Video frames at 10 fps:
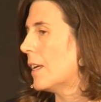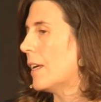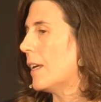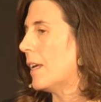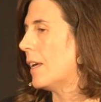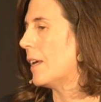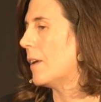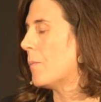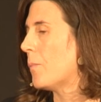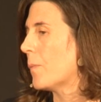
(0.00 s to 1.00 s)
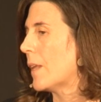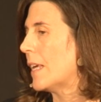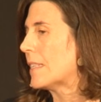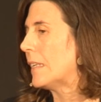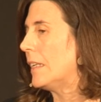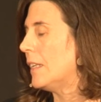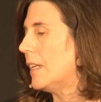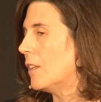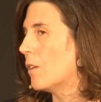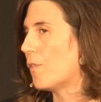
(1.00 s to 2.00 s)
is in
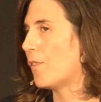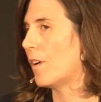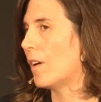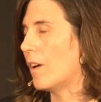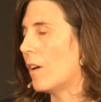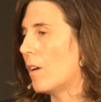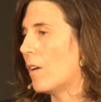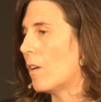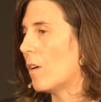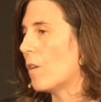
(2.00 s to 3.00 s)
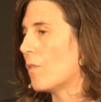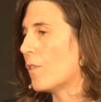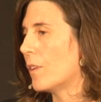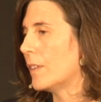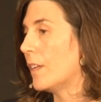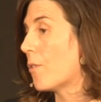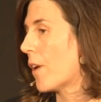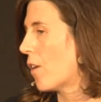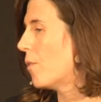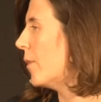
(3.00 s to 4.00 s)
need of the
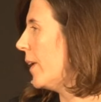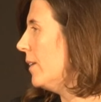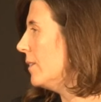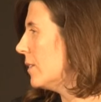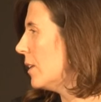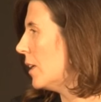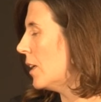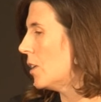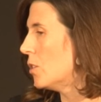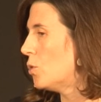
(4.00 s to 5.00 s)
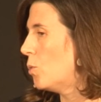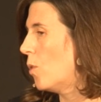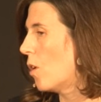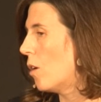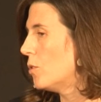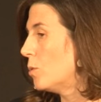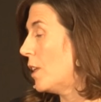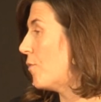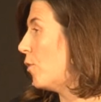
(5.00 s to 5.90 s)
recovery to go to the